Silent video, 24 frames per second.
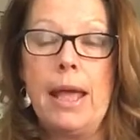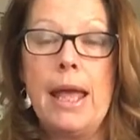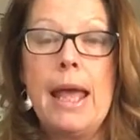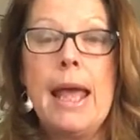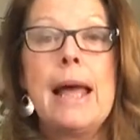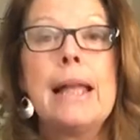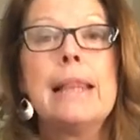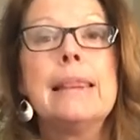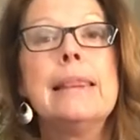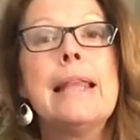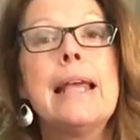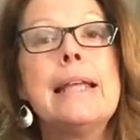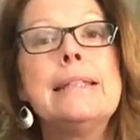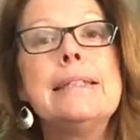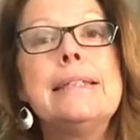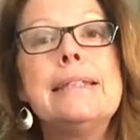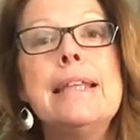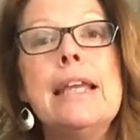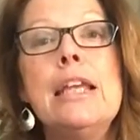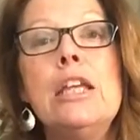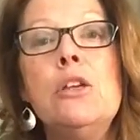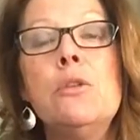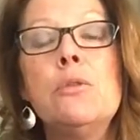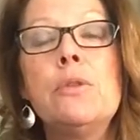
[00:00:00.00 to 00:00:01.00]
Let's say
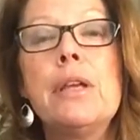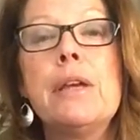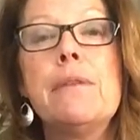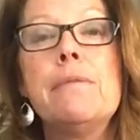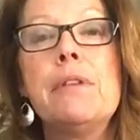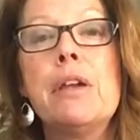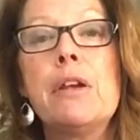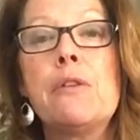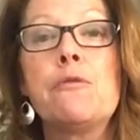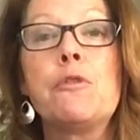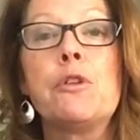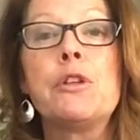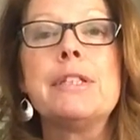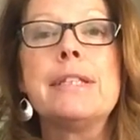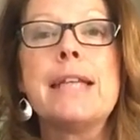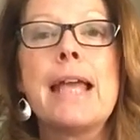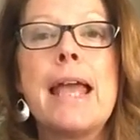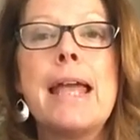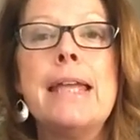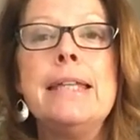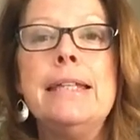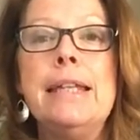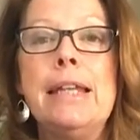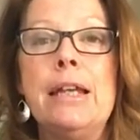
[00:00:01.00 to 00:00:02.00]
you live there for
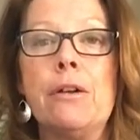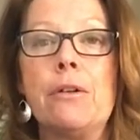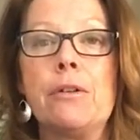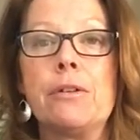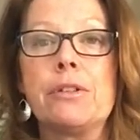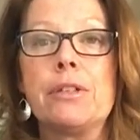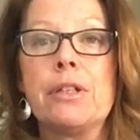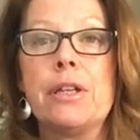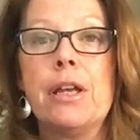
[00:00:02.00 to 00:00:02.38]
10 years